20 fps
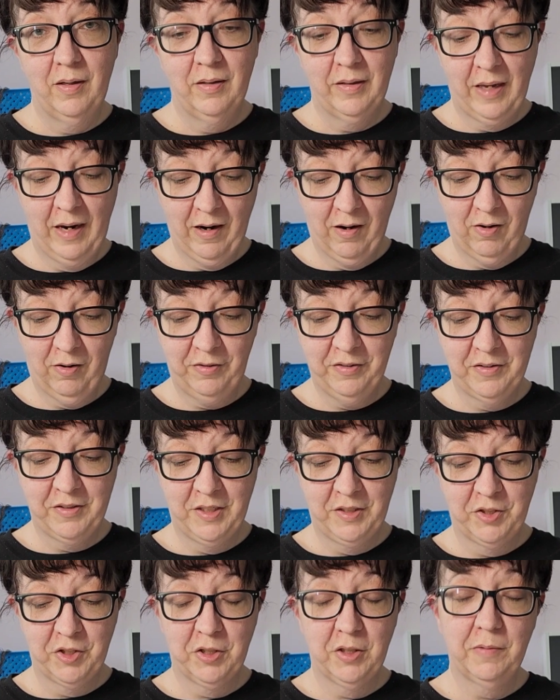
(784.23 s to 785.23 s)
Carol
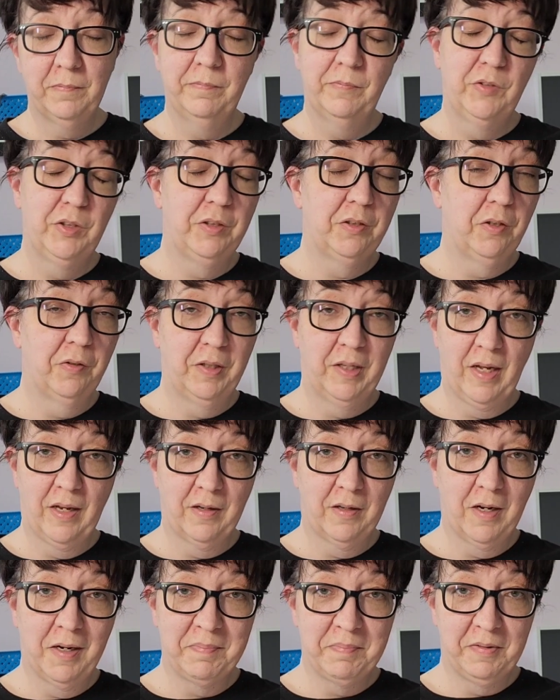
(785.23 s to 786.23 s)
Stitcher, she's only got a
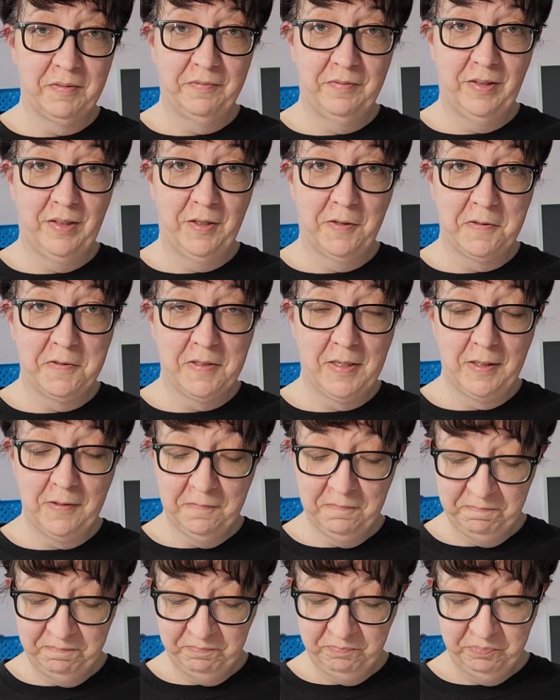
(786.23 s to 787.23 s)
couple of videos out.
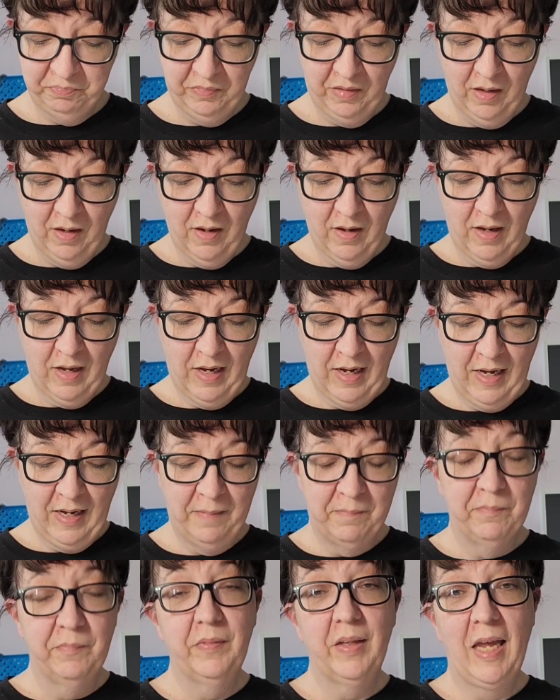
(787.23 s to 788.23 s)

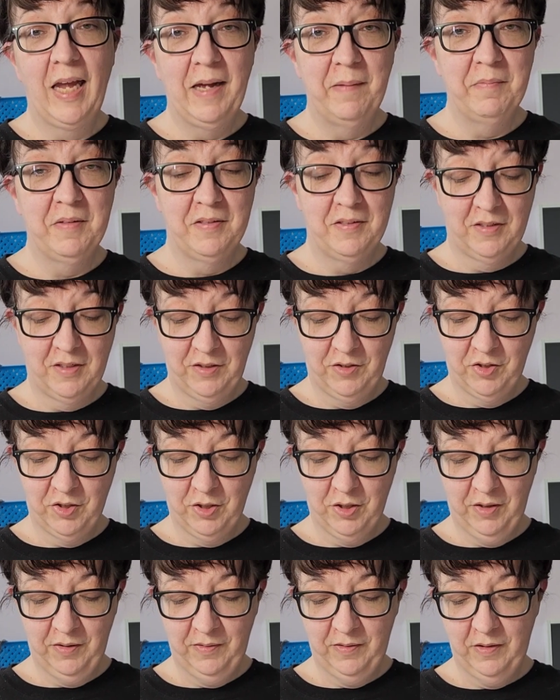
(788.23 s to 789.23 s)
Cam the
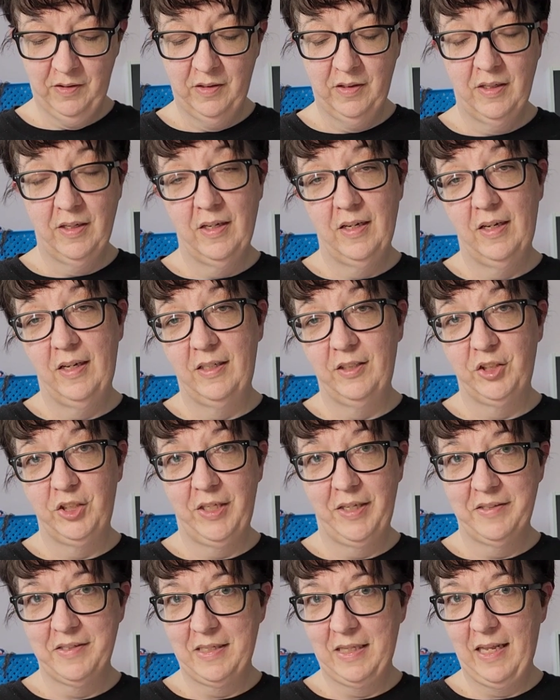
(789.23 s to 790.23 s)
Stitcher, she
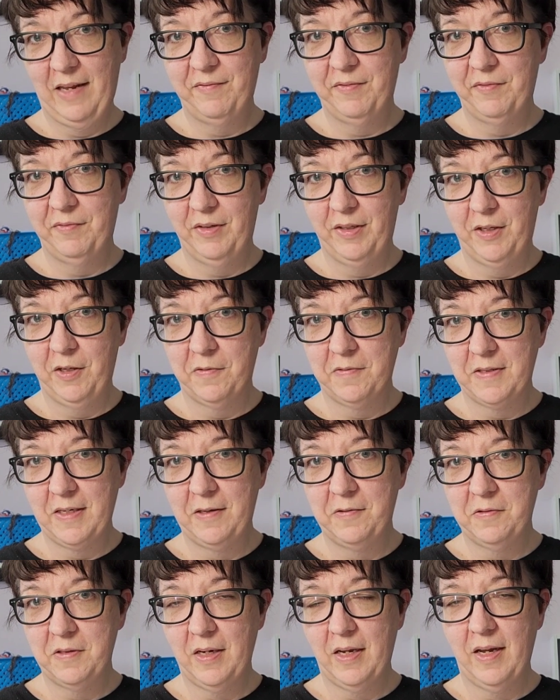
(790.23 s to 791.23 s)
has 11 videos
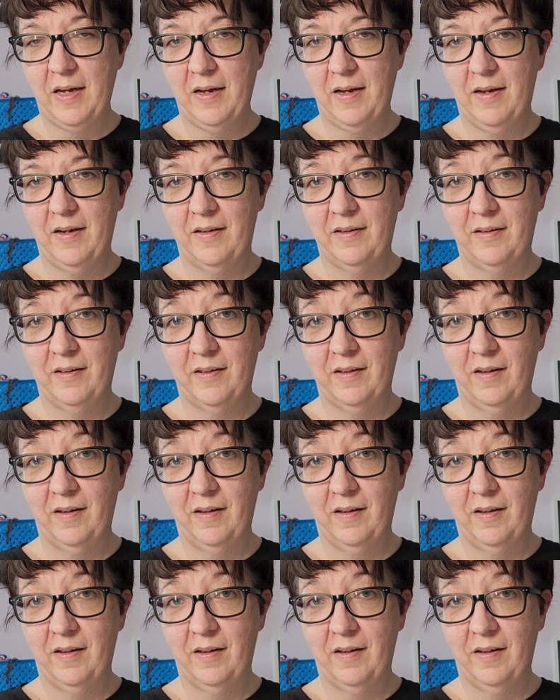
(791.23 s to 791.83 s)
out, and